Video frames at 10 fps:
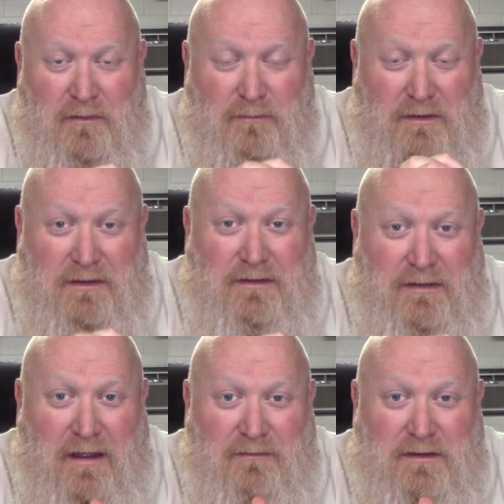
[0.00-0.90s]
Please
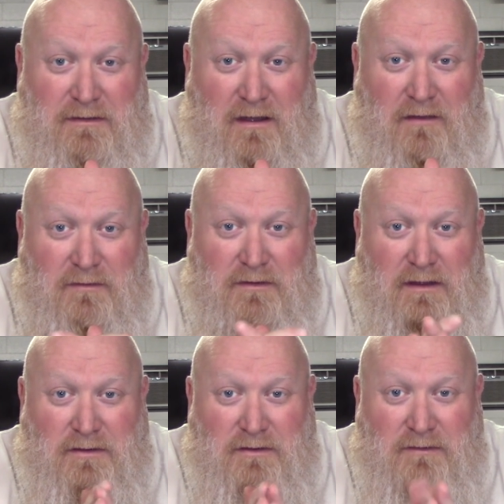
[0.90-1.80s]
have these
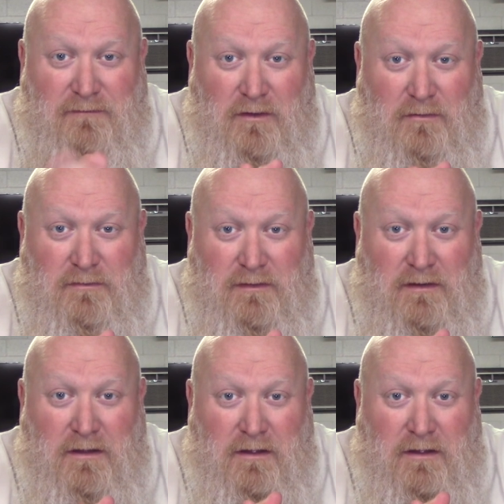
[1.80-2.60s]
conversations, folks.